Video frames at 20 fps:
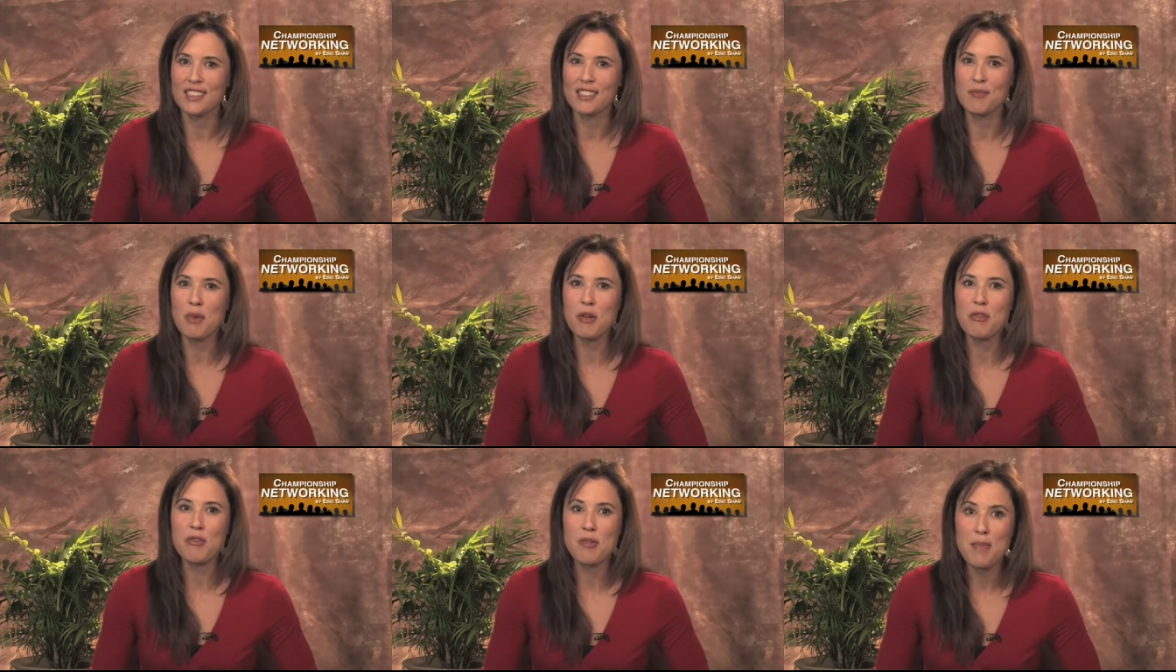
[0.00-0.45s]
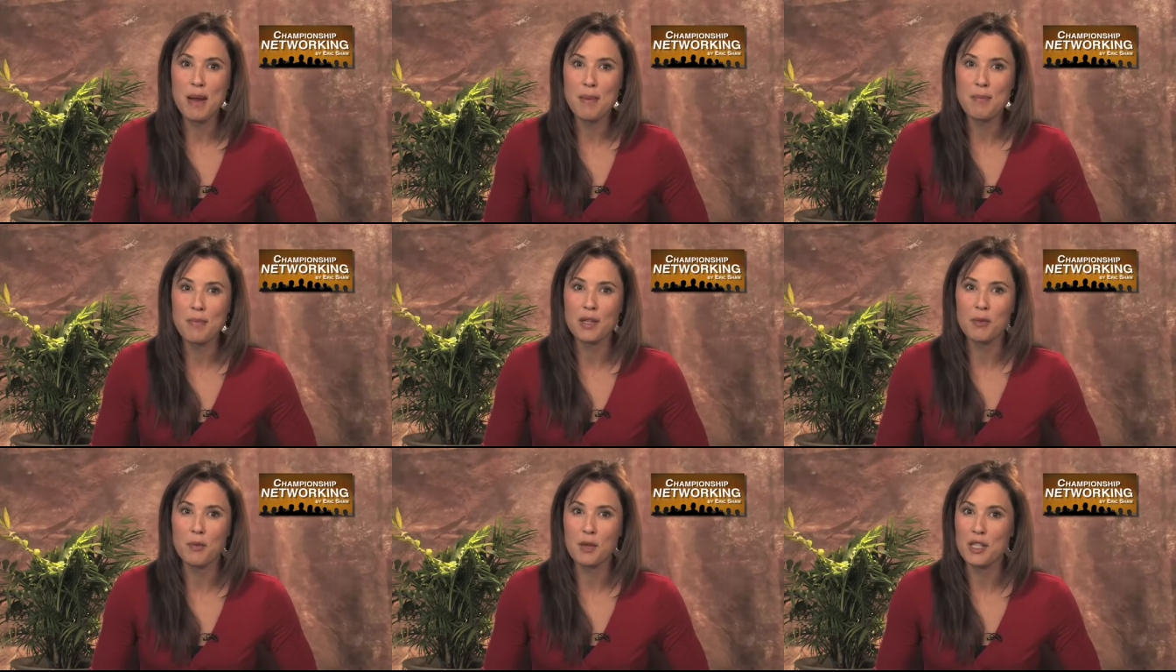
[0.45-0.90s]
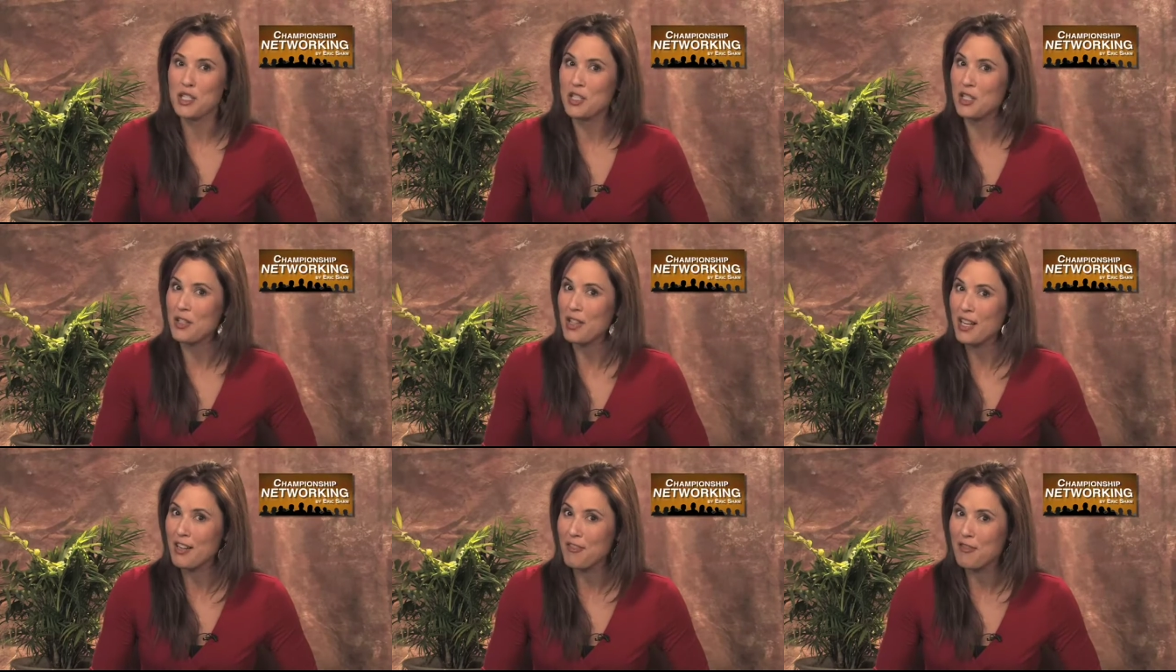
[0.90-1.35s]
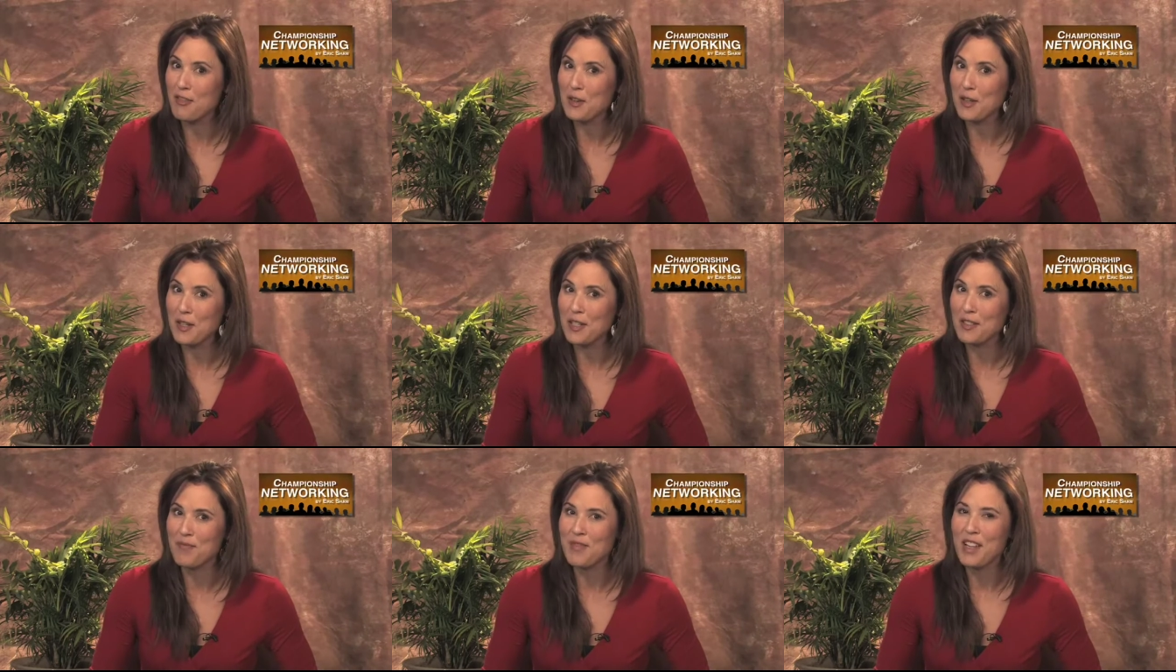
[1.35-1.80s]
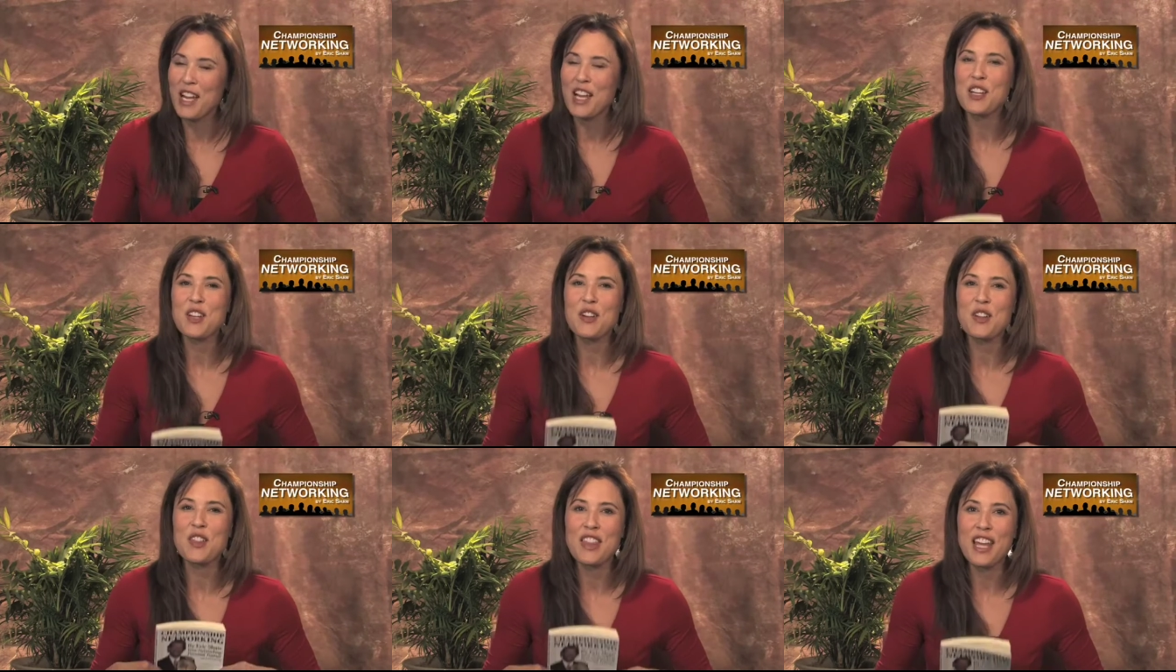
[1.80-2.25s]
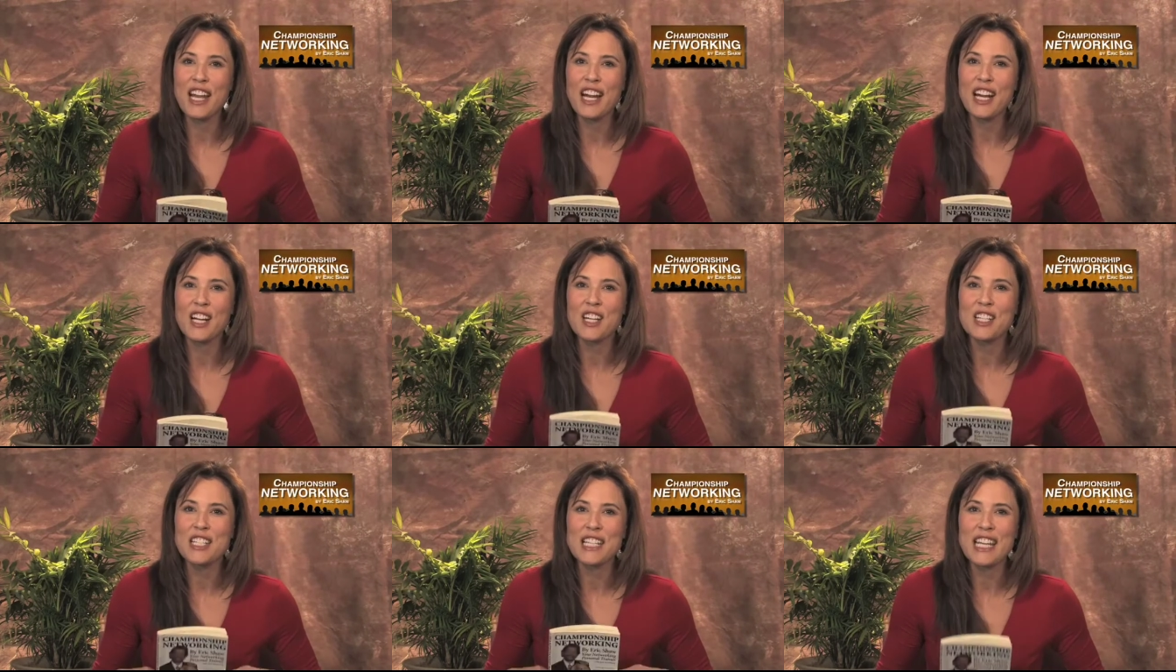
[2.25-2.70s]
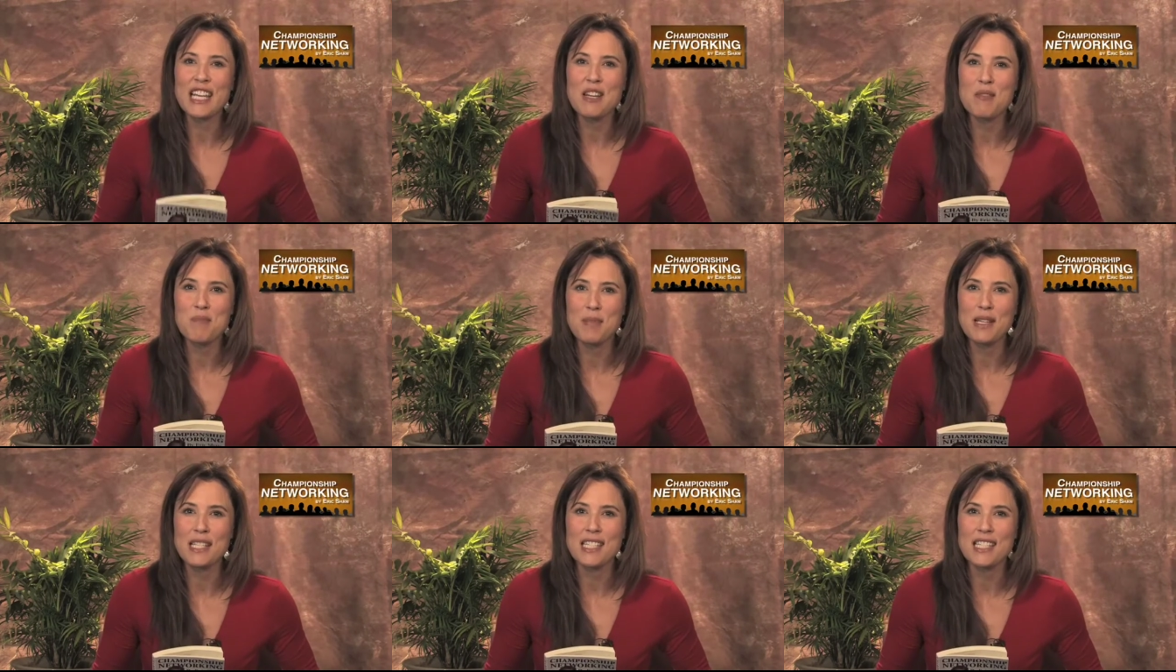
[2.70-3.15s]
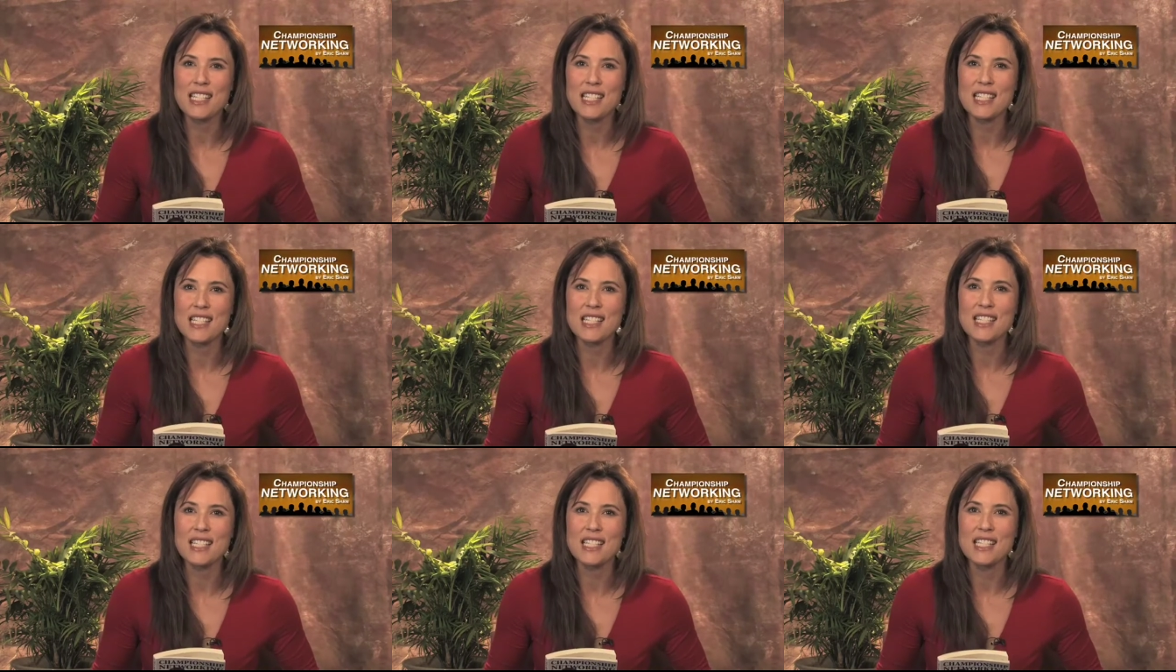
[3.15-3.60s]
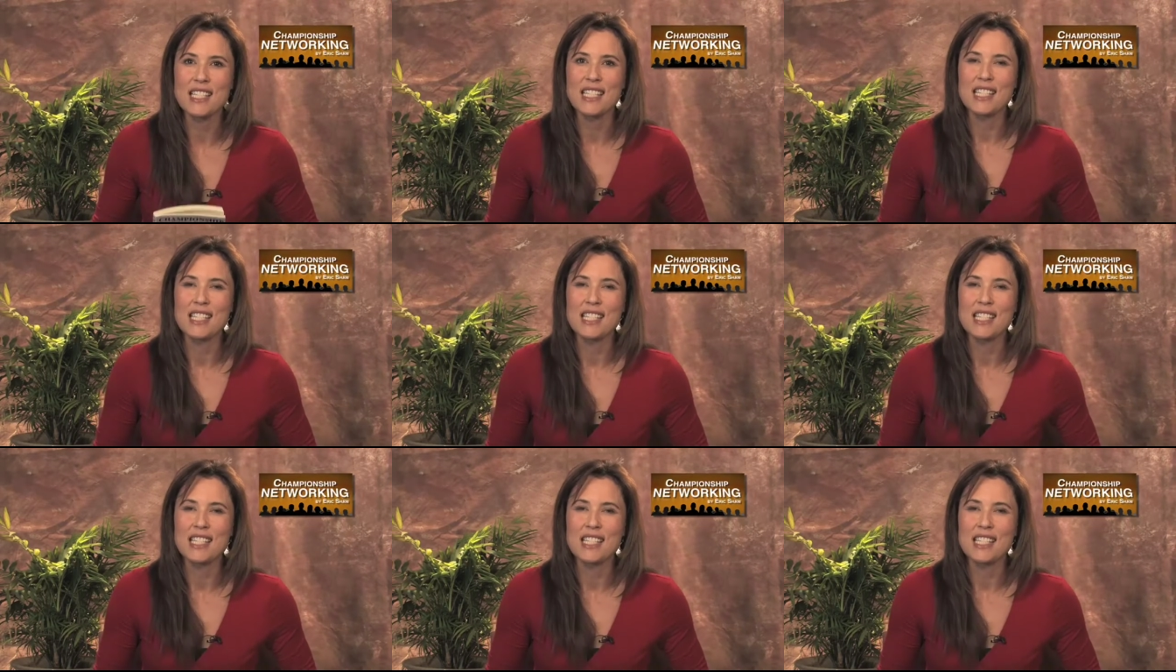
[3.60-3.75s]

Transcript: But remember what you're there for. You're there to get business.